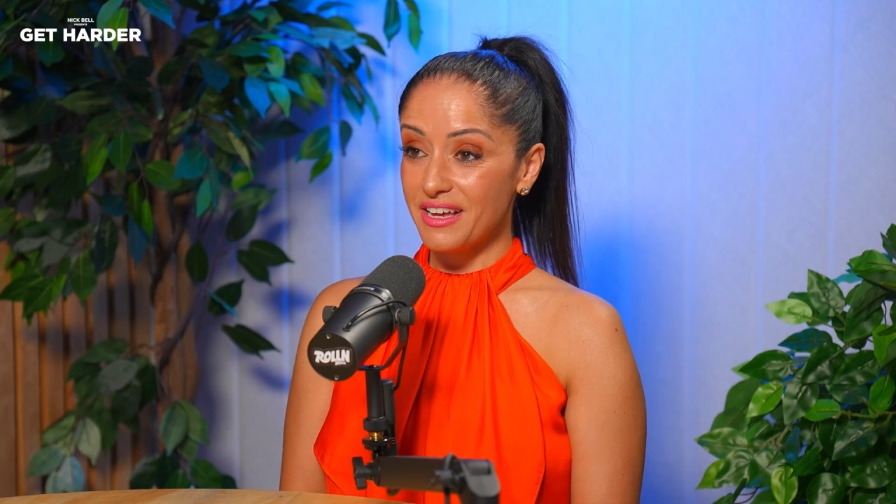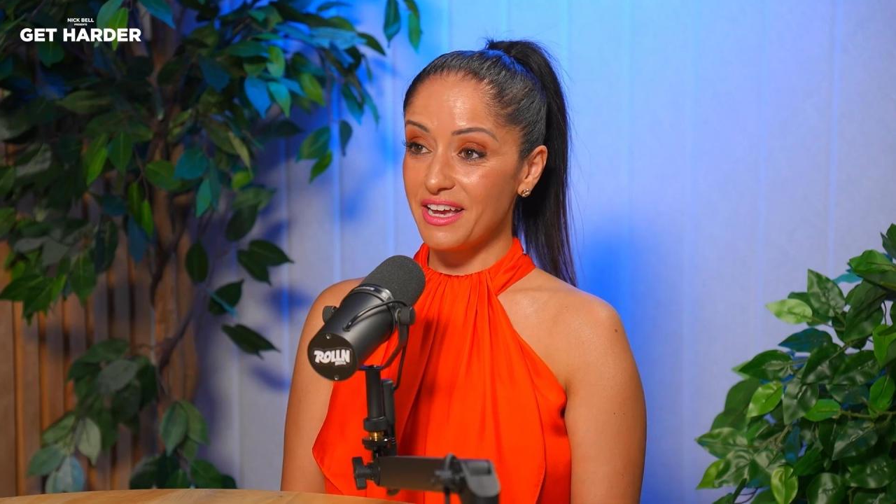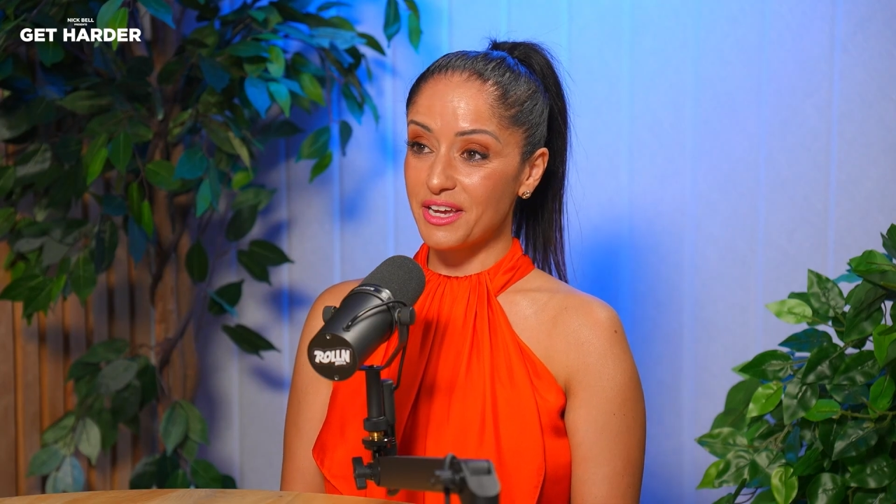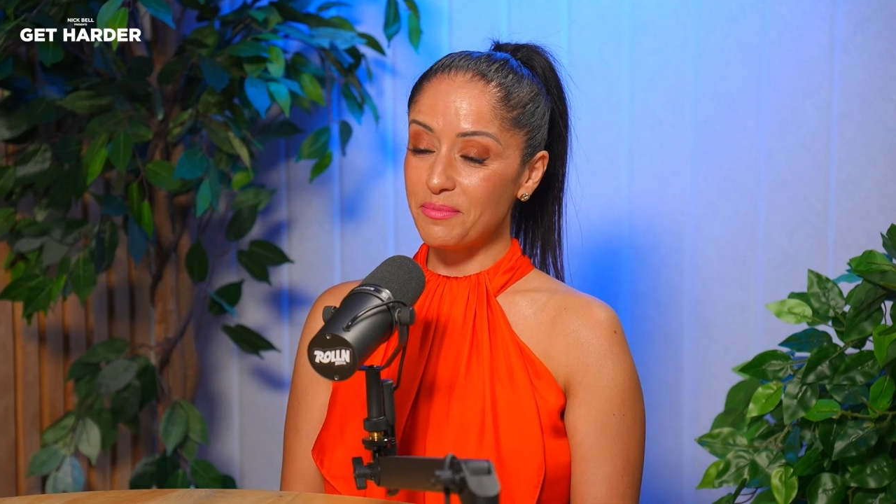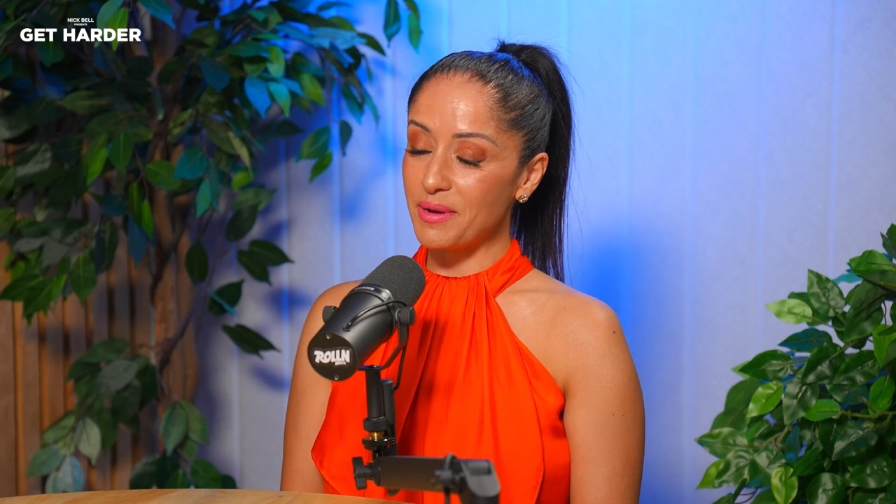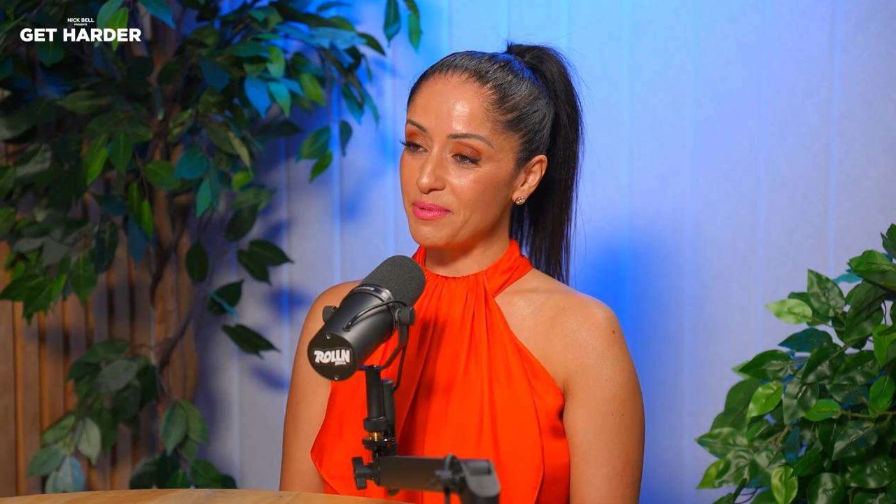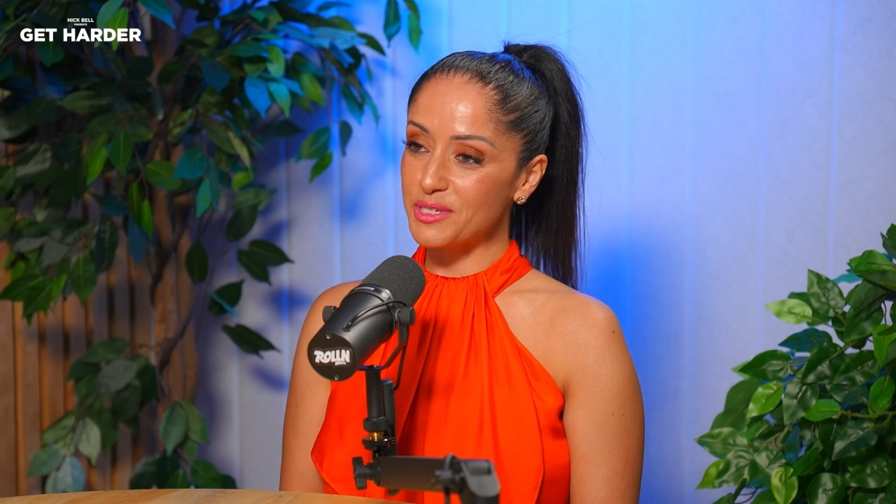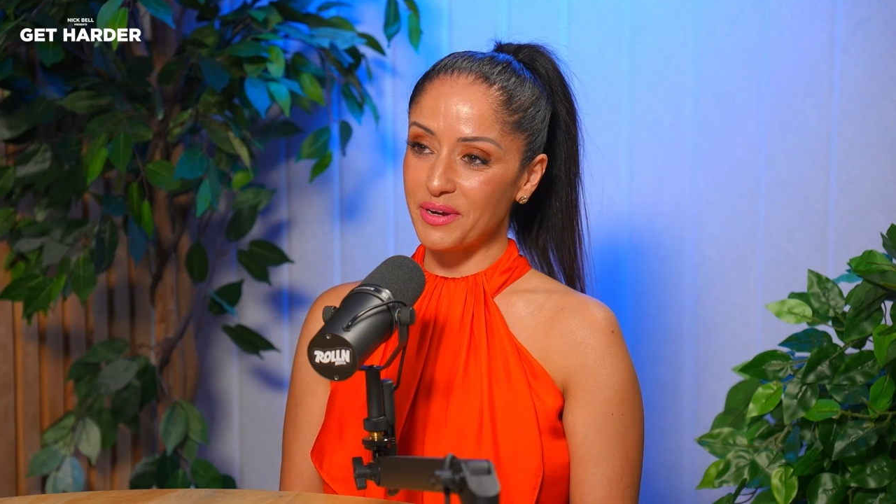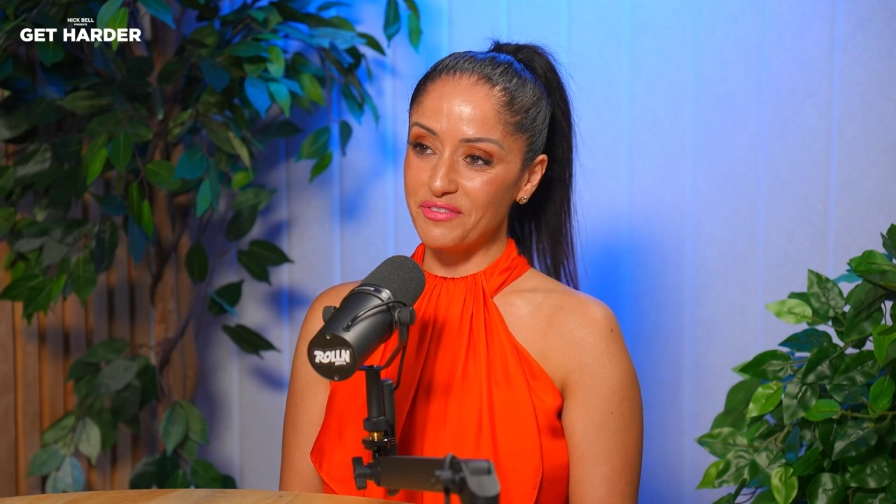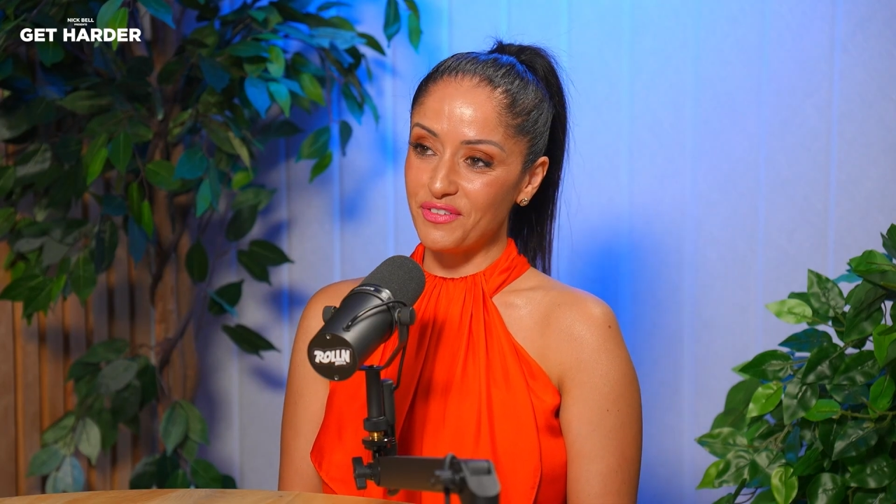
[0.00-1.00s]
It can be
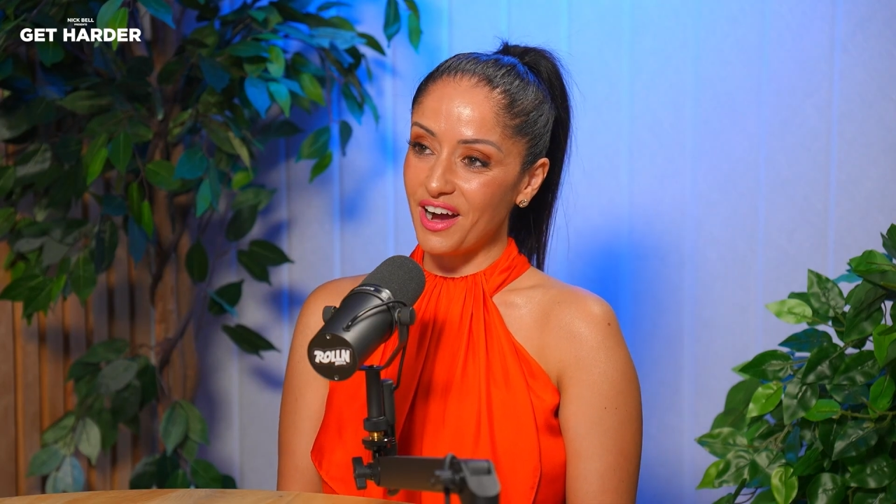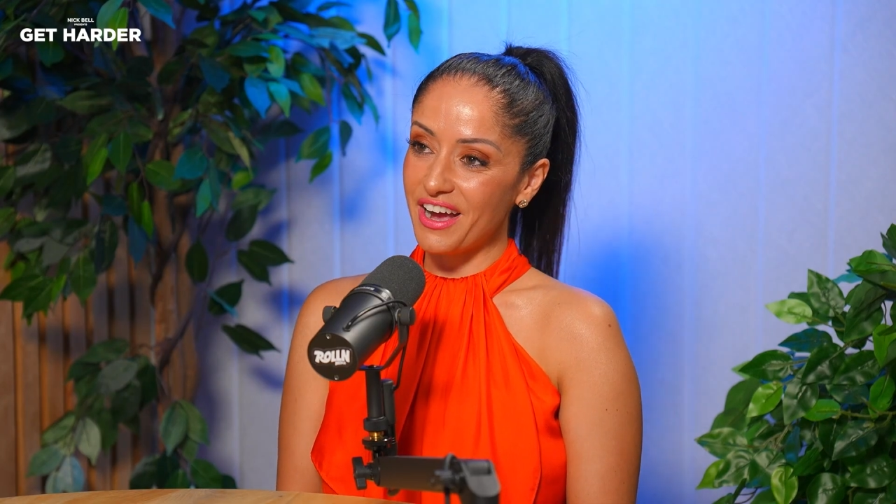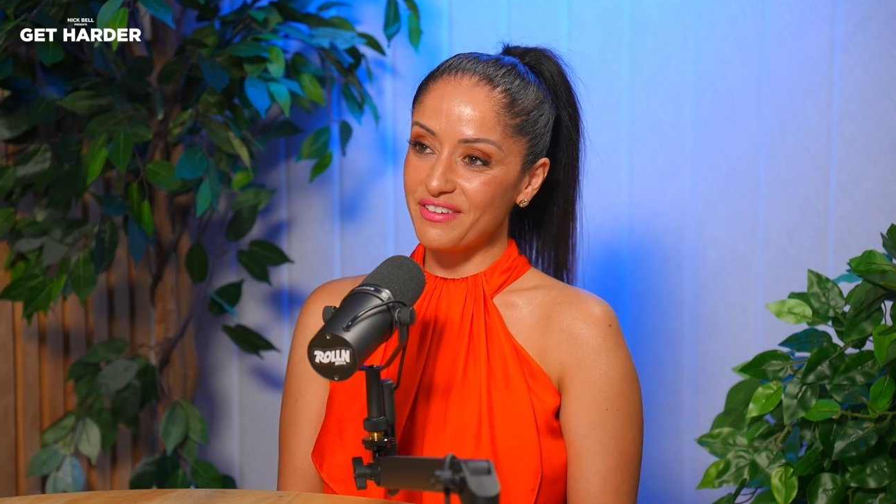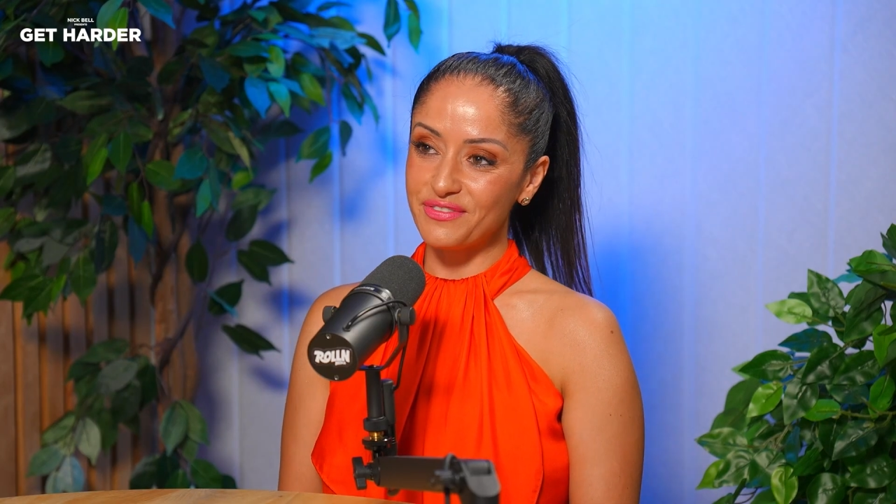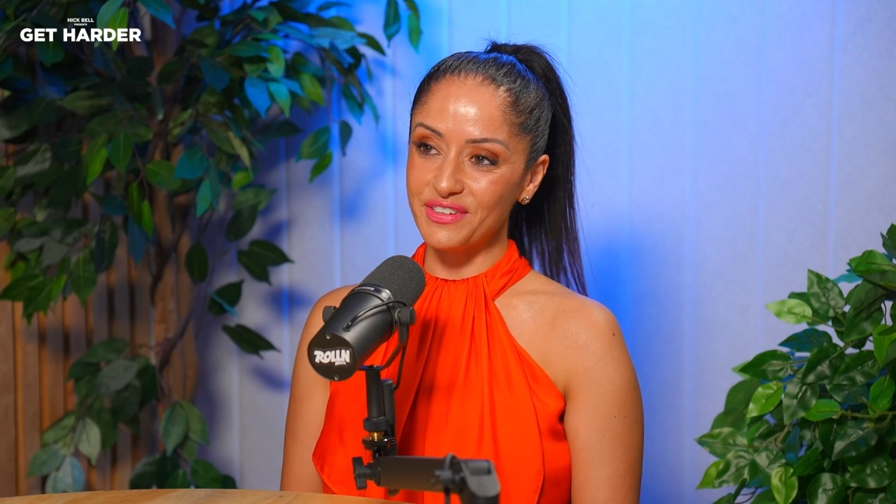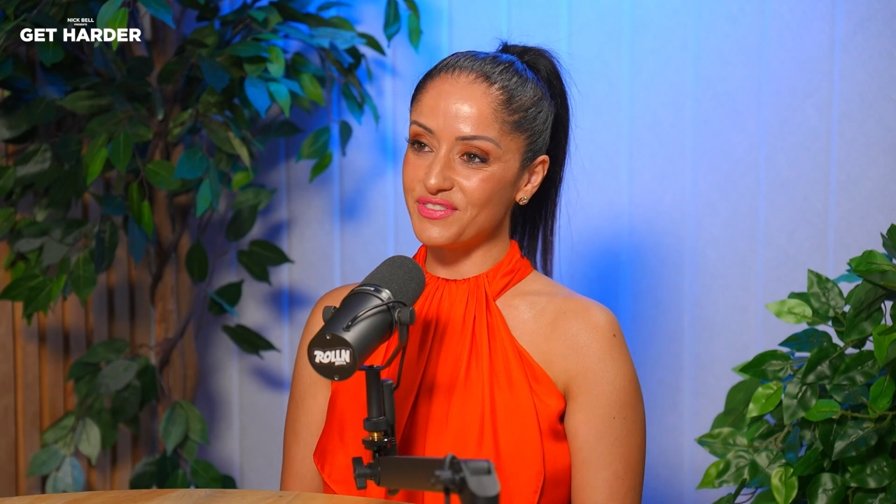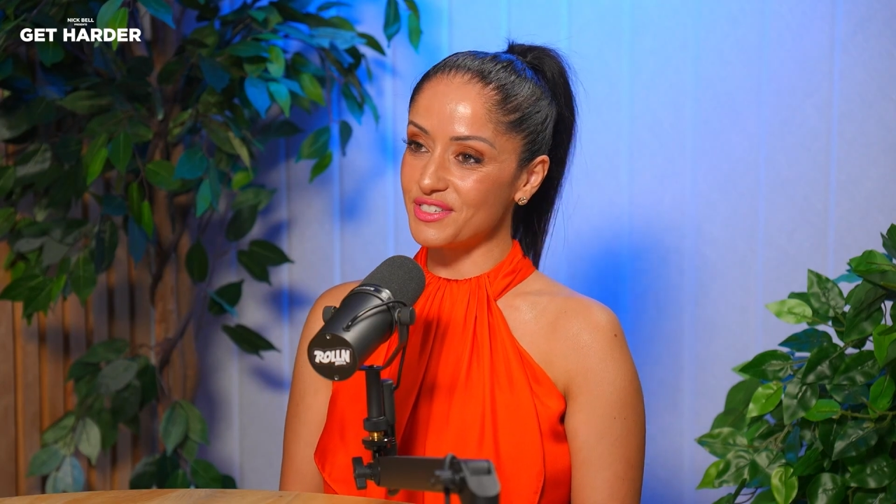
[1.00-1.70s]
between 5